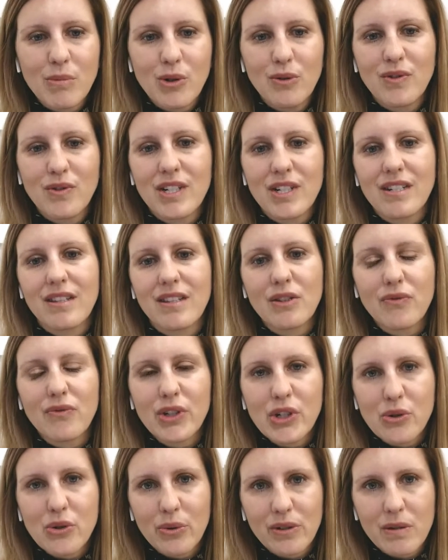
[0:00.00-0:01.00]
moved into this
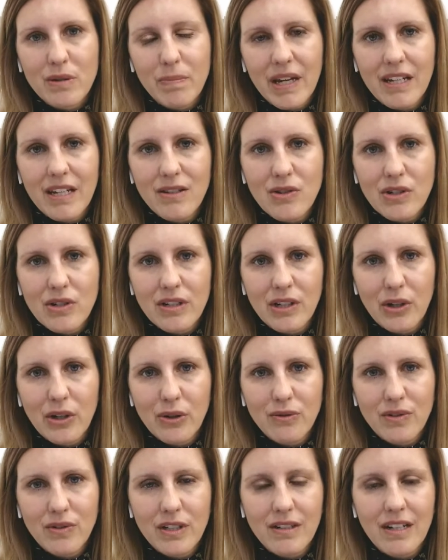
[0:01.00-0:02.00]
virtual space during
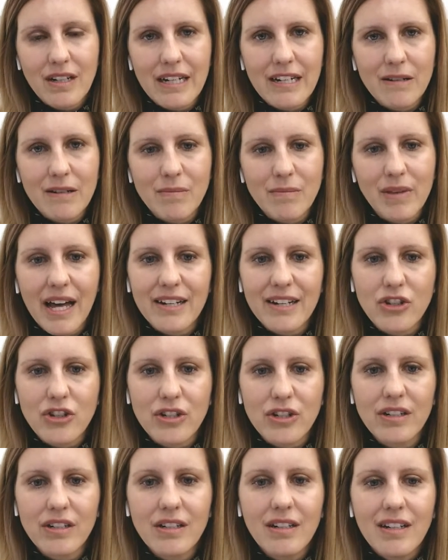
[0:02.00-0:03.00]
COVID last
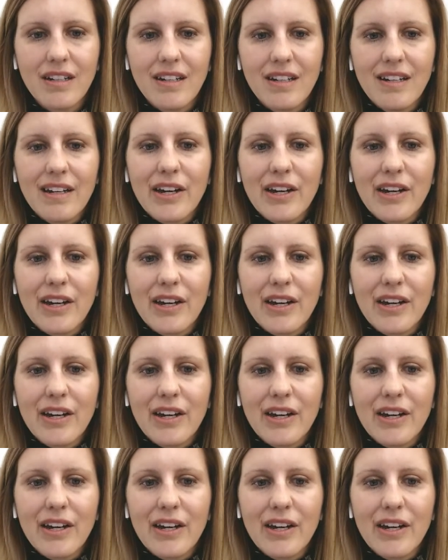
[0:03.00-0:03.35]
year,